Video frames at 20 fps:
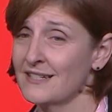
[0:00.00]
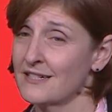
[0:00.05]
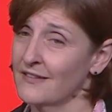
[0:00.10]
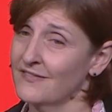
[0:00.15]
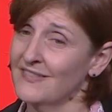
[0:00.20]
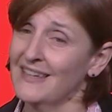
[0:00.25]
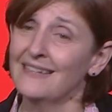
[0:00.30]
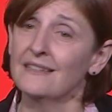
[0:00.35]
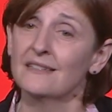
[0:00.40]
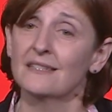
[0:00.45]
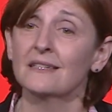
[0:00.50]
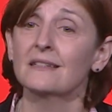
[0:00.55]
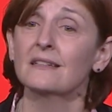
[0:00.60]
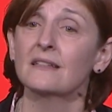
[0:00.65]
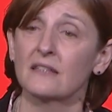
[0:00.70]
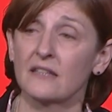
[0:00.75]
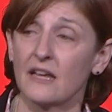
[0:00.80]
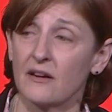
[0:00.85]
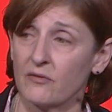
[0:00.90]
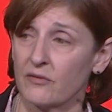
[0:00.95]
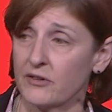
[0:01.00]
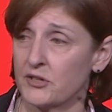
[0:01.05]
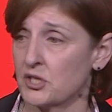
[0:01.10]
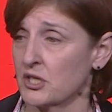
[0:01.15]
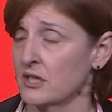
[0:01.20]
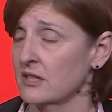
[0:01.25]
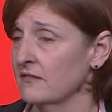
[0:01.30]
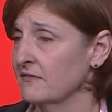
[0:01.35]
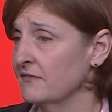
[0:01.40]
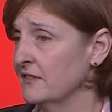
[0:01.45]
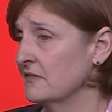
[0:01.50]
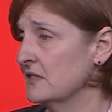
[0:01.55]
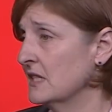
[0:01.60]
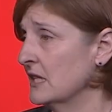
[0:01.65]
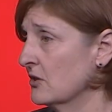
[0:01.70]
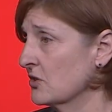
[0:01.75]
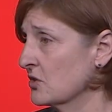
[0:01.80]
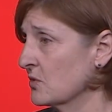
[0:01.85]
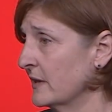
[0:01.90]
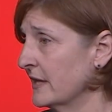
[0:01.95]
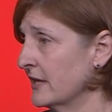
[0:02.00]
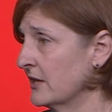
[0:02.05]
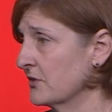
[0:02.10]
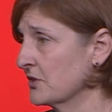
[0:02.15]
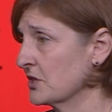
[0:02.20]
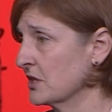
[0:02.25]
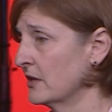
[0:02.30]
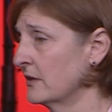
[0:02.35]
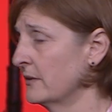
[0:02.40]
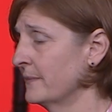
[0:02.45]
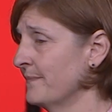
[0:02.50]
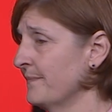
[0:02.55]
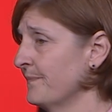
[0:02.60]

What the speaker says: that they didn't leverage it 15 or 20 years ago.